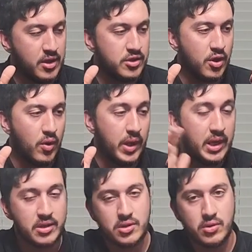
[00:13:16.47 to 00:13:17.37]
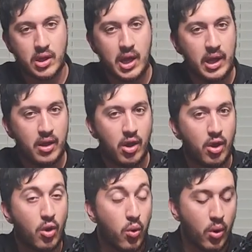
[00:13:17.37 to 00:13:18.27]
so into the kind of
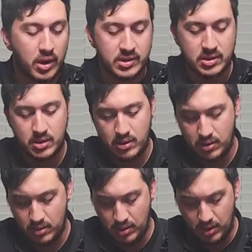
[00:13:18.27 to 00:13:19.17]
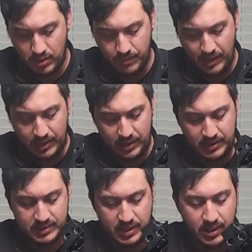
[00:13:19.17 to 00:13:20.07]
quirks, um, like I
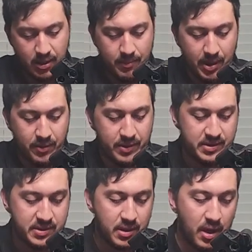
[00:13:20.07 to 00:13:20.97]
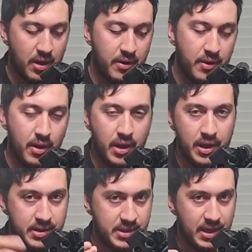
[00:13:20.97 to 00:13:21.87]
said about this gun, it
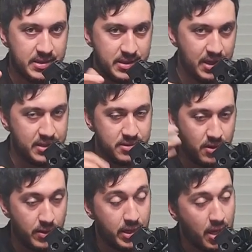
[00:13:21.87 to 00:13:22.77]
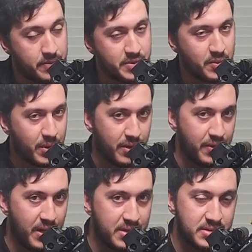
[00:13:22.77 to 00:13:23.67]
is an ICS, so it comes with weird
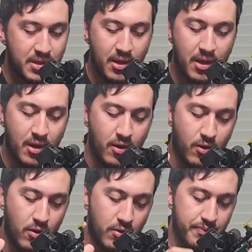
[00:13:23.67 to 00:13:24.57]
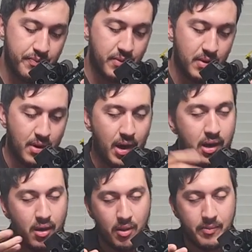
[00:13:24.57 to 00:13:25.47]
things, or I
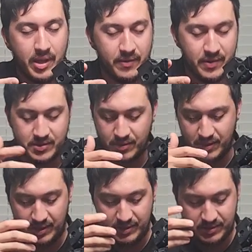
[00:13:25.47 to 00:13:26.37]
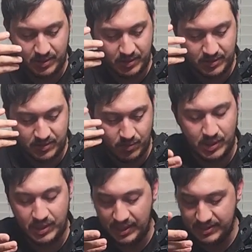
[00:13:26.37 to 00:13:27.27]
call them beneficial things. They're just
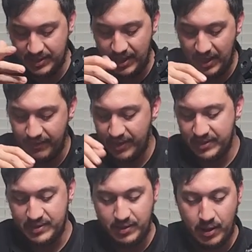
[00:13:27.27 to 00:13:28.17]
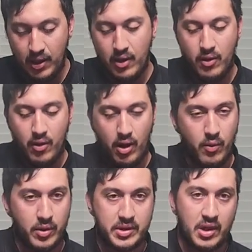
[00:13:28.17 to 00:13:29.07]
really nice to have. Like I said, uh, we
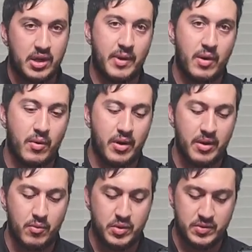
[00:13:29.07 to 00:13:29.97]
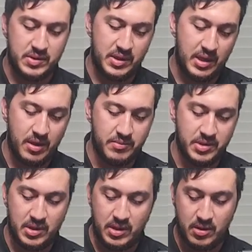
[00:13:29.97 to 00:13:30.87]
already talked about one of them, which was the
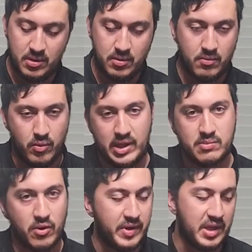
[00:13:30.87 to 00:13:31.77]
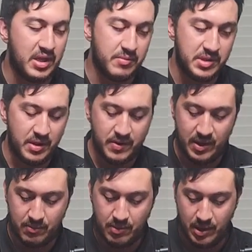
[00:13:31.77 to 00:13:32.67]
EMG. Well, that's more of an EMG
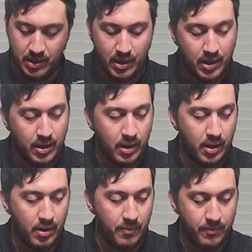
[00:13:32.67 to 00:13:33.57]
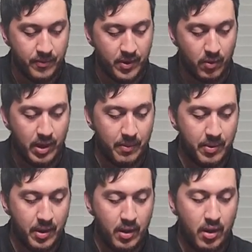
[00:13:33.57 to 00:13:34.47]
thing, but um, the
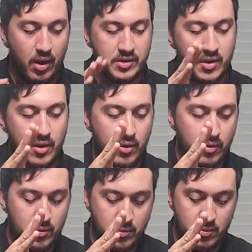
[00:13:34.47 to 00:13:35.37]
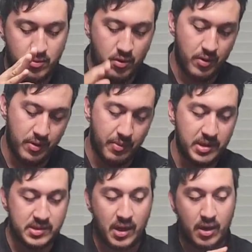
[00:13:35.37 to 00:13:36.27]
grip also or the
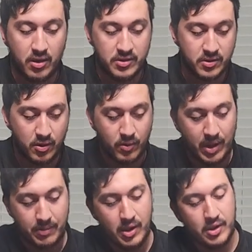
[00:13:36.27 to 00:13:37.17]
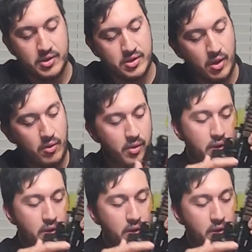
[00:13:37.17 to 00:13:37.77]
buttstock, also the grip. So